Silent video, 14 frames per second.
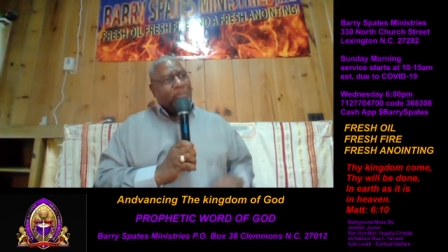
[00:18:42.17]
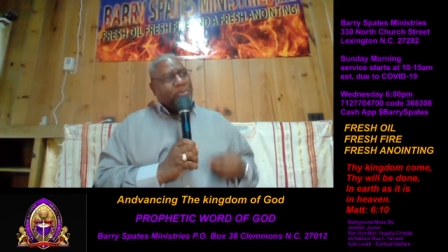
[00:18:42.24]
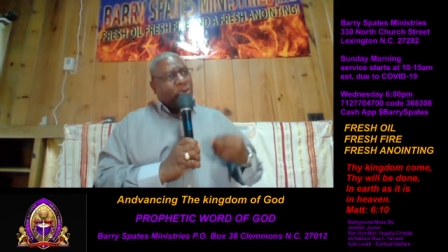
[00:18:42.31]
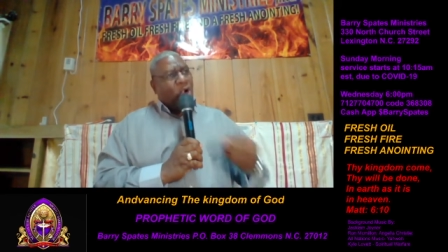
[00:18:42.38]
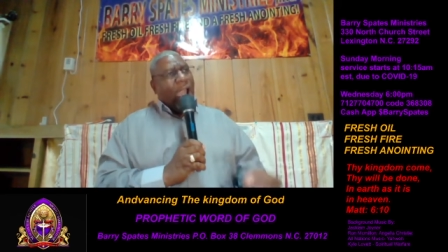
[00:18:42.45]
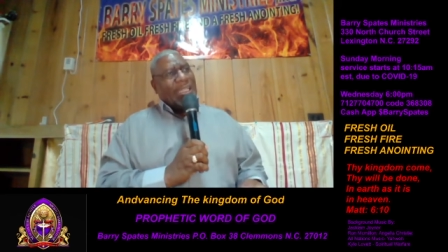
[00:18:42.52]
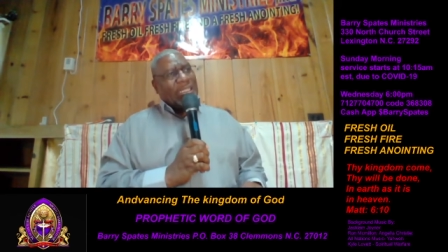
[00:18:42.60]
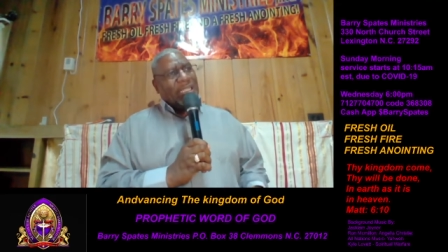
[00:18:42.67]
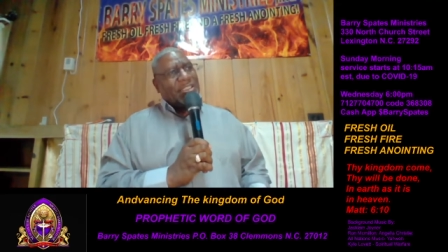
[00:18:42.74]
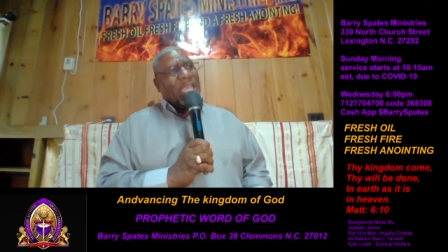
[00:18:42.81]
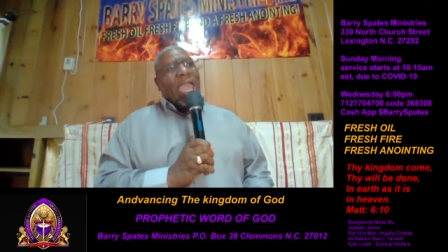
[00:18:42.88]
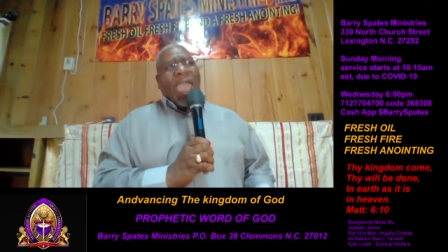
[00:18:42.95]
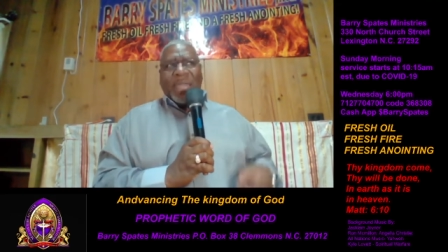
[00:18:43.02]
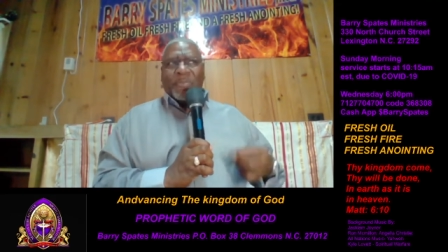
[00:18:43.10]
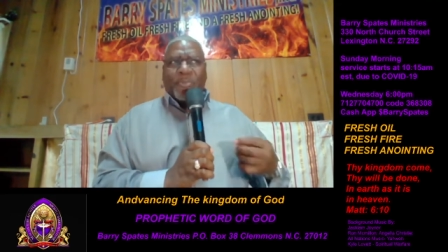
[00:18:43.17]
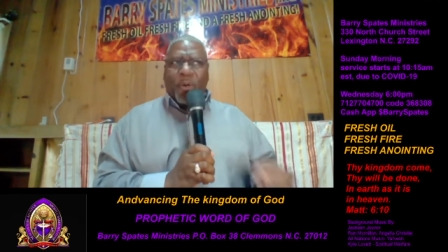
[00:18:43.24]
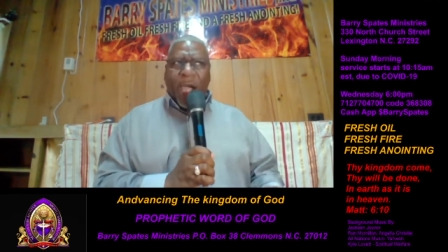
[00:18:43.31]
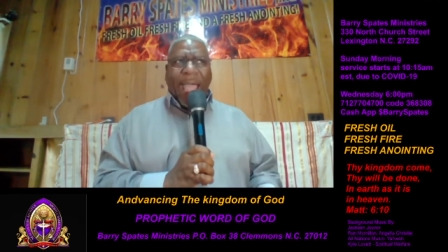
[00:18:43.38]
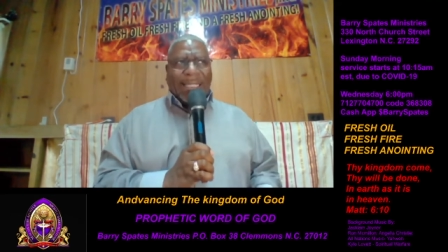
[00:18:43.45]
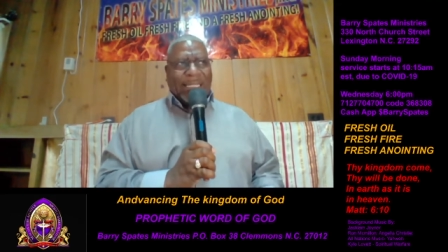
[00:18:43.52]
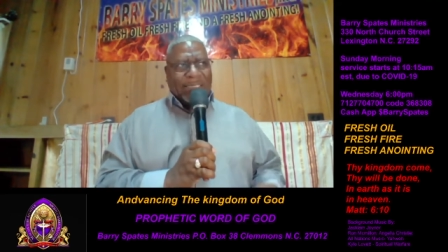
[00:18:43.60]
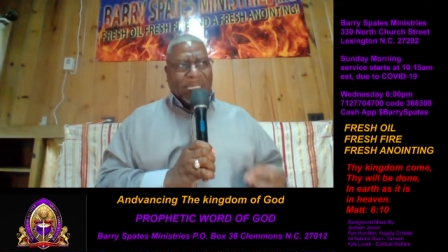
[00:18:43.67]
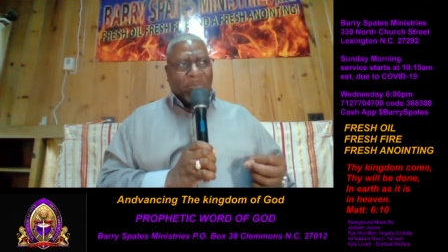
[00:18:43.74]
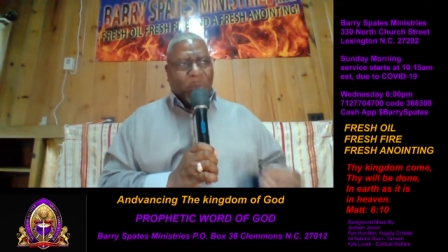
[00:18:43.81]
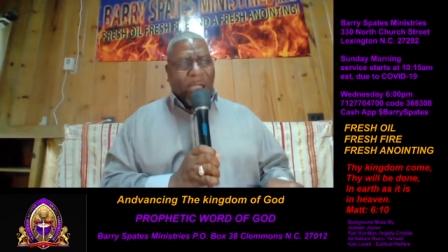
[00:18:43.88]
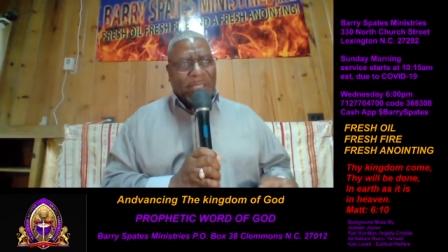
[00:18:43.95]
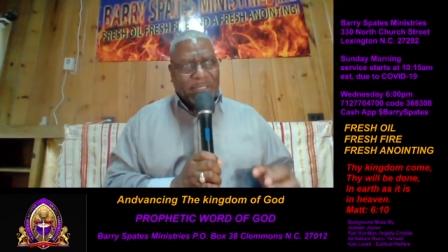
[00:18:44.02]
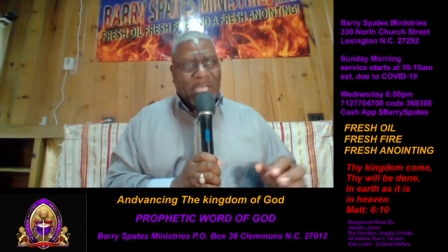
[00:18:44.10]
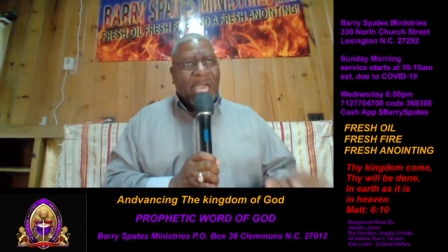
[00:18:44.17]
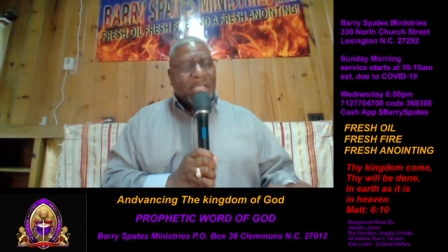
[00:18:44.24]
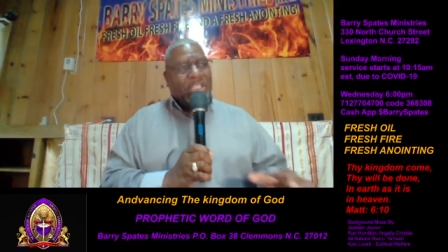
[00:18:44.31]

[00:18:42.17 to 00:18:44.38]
practiced and practiced and practiced.